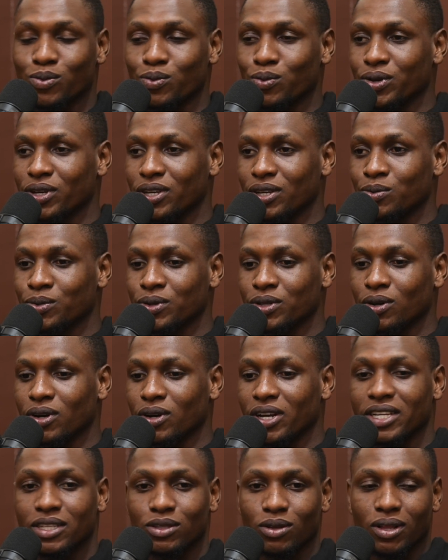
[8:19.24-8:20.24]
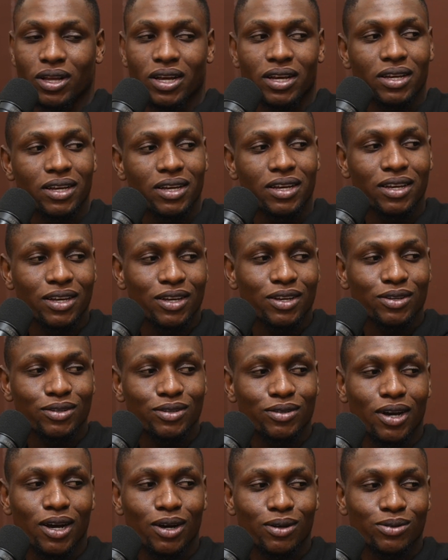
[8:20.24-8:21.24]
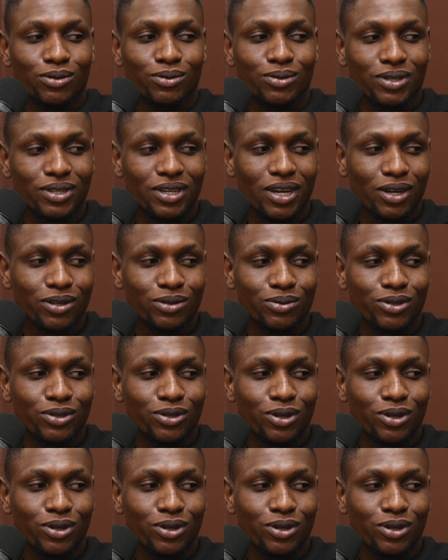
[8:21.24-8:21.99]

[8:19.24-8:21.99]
So we don't earn dollar. So how do we subsidize?